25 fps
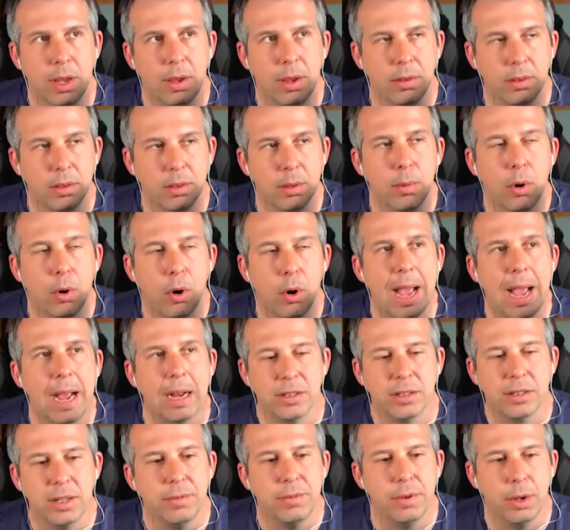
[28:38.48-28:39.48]
the more
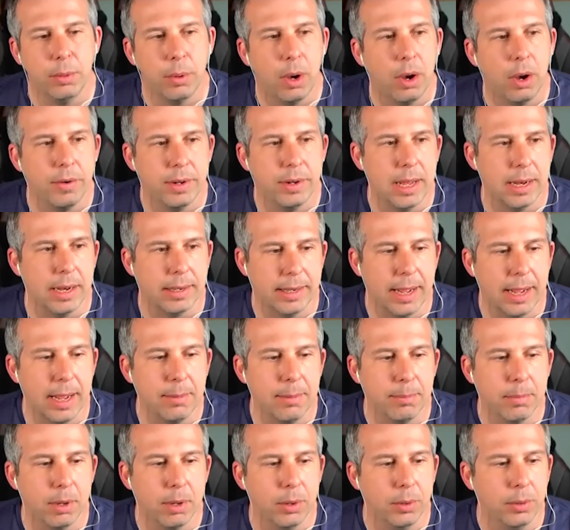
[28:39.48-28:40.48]
active you are in that game
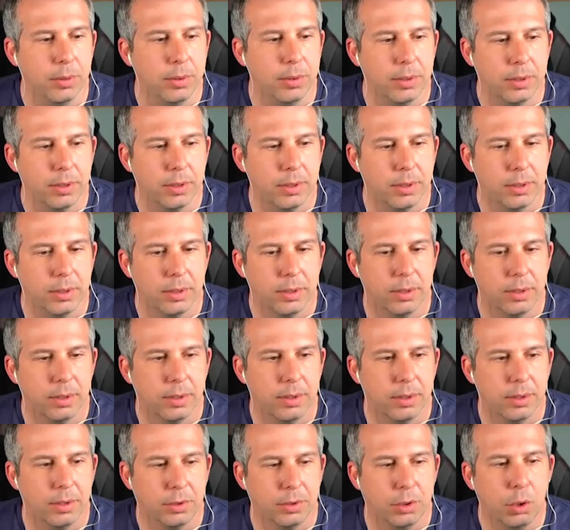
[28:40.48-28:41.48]
mode,
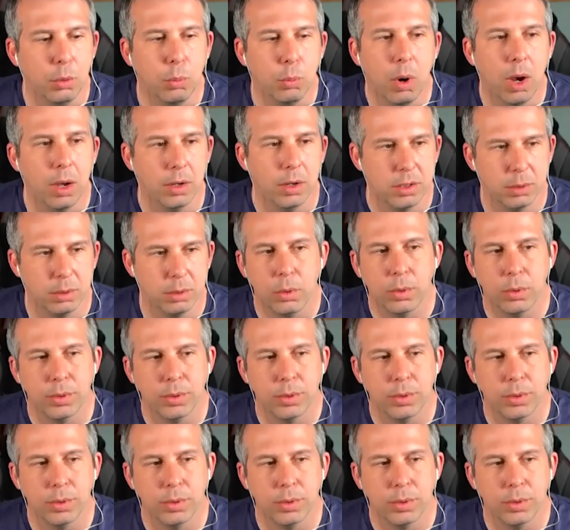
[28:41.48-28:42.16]
you work towards